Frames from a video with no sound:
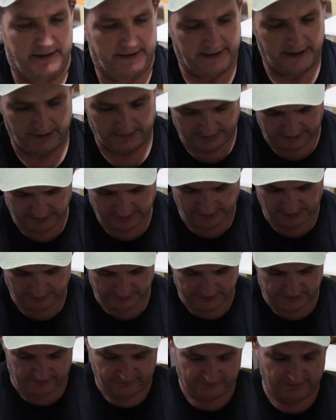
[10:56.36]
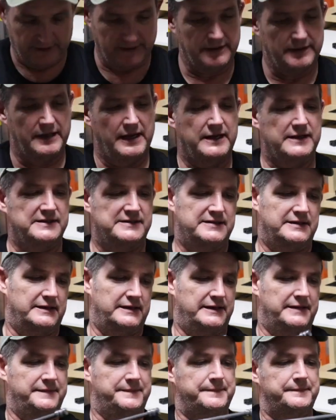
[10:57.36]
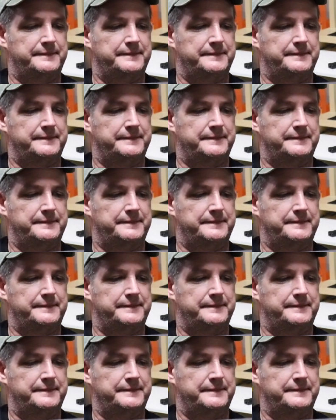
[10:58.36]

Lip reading: Carrier goes over it nicely,